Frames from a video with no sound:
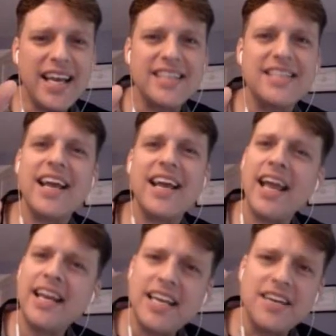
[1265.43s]
into
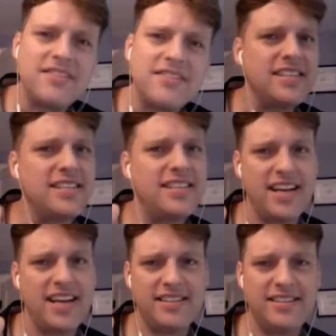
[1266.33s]
any of these
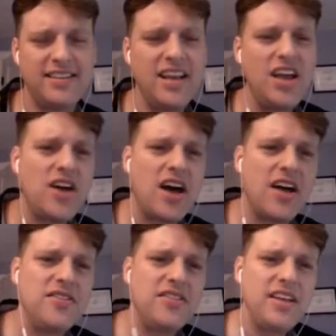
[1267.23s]
states.
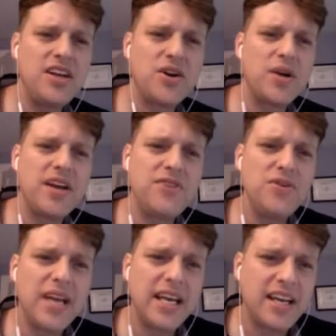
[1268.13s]
Uh, you know, if you
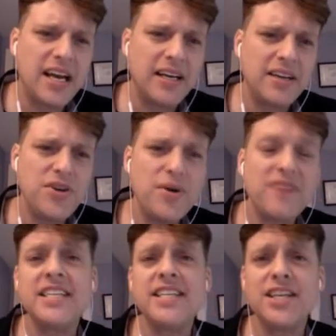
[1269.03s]
get, uh, if you have
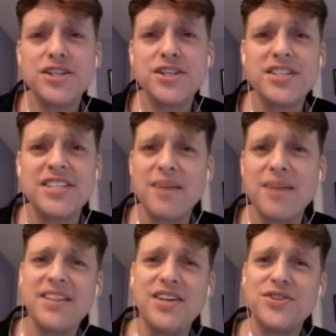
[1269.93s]
an addiction, does that
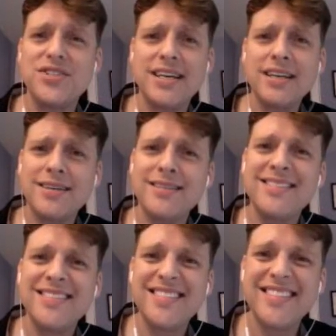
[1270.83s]
mean that you're sick?
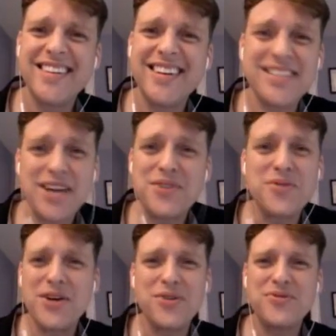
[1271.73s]
See, I don't.
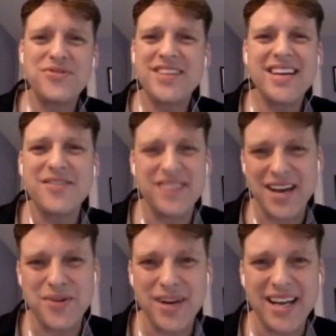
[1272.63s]
I don't think of it
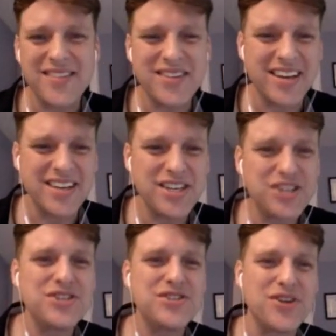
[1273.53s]
that way. I think
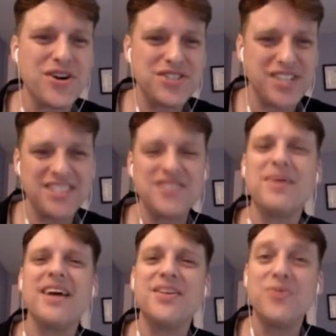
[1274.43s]
addictions are states of
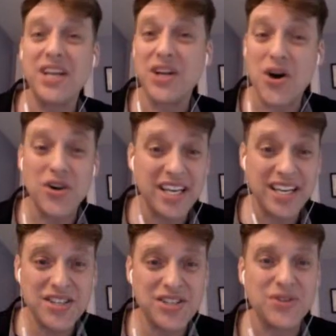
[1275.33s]
mind that we can all get
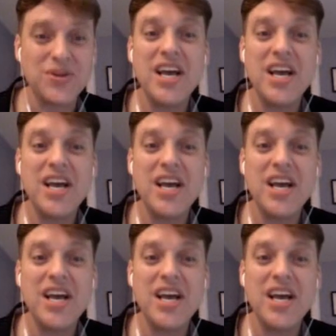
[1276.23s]
into,